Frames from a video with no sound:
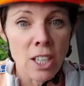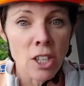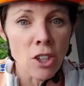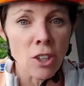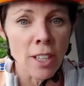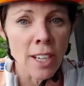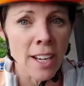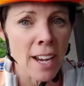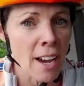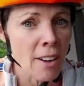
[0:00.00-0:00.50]
You
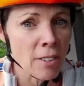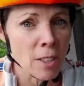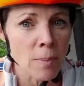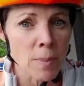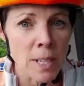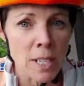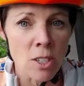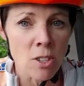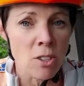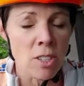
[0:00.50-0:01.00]
don't even have to
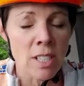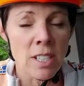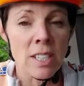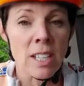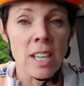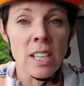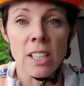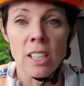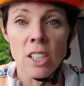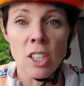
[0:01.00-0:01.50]
be new to
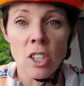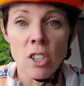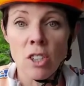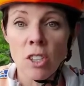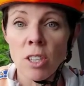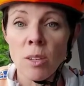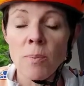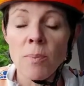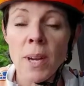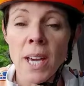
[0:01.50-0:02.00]
cycling. You
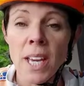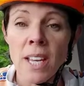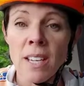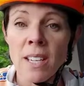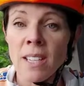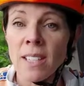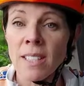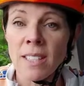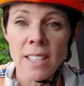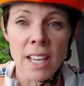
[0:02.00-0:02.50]
could have
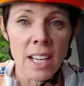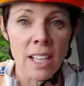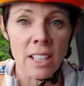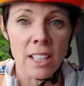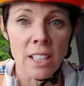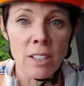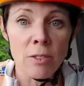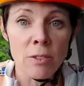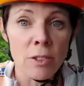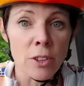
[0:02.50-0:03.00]
been
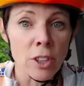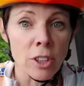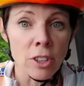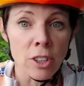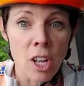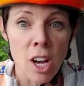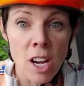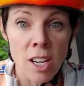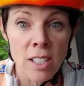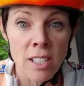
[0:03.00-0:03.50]
cycling for a
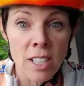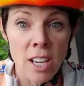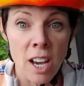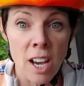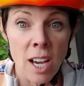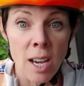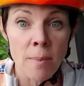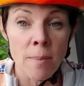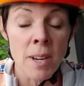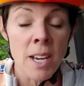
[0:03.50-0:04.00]
long
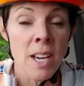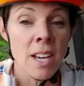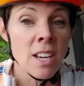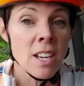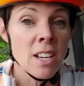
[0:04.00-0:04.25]
time.